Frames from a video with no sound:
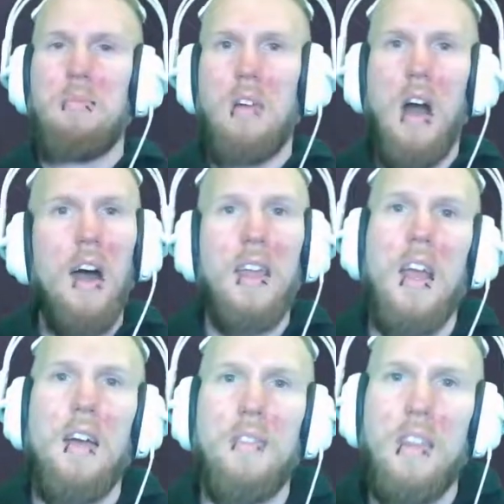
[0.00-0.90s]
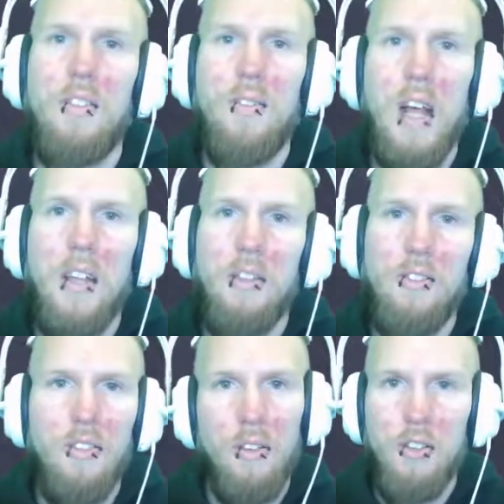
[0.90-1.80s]
I have these
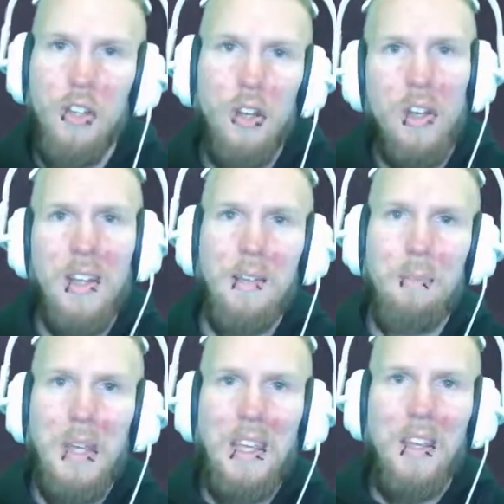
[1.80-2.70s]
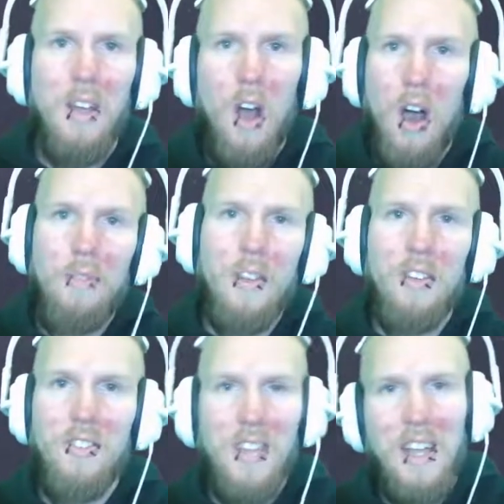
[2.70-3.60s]
values, shouldn't it be
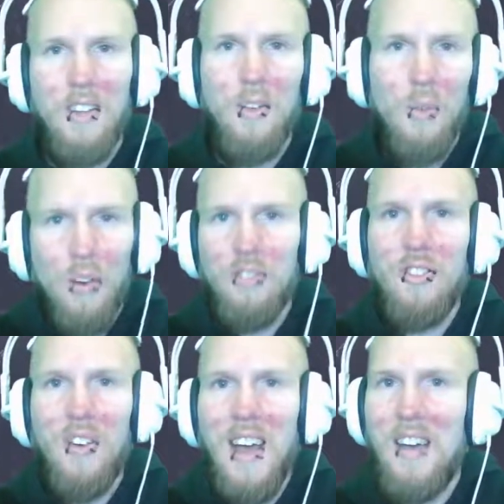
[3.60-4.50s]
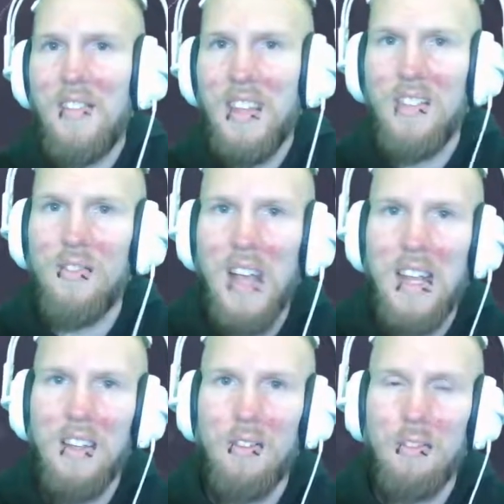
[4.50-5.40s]
obvious that you also have these
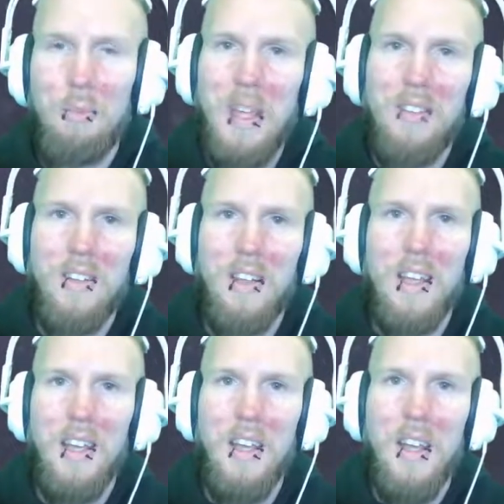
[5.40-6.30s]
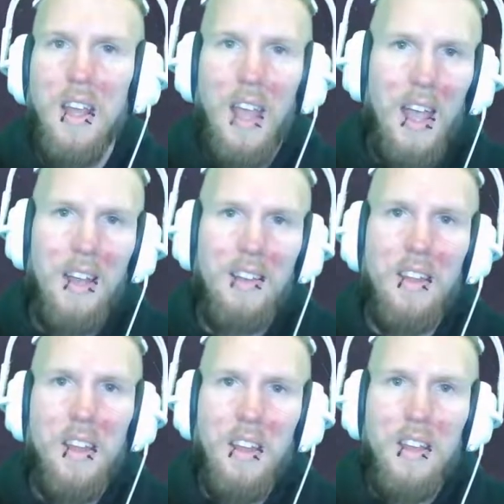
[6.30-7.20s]
values, basically. And
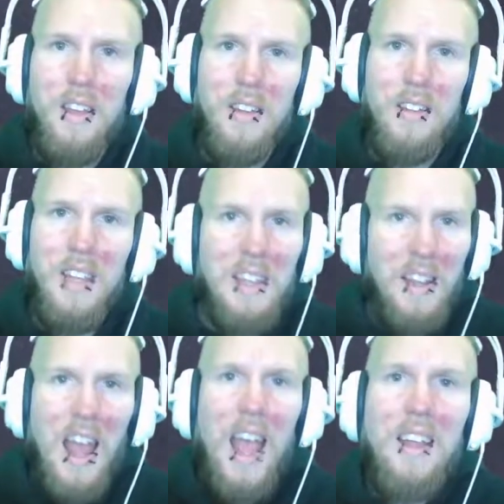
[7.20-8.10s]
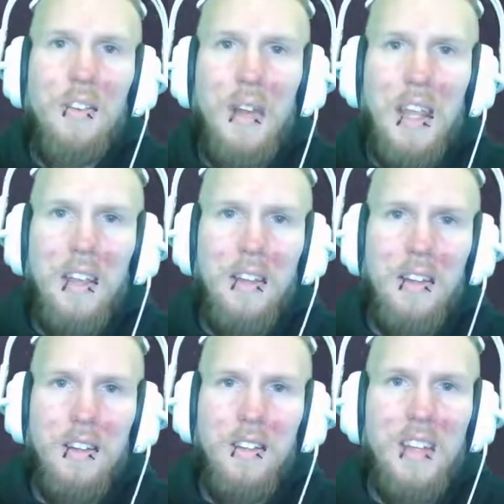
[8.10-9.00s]
they get angry,
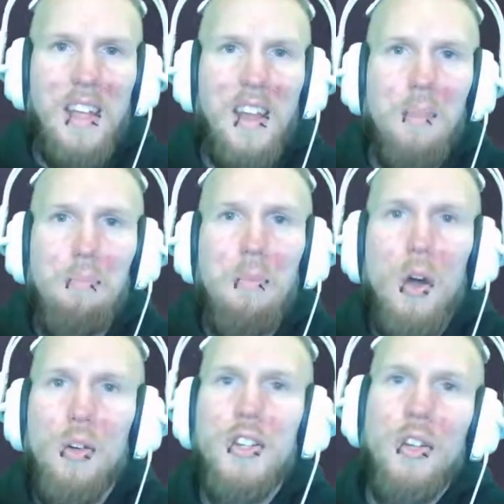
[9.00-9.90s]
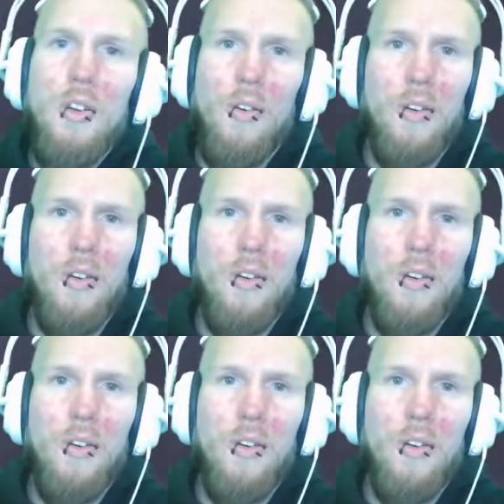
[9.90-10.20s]
they get emotional,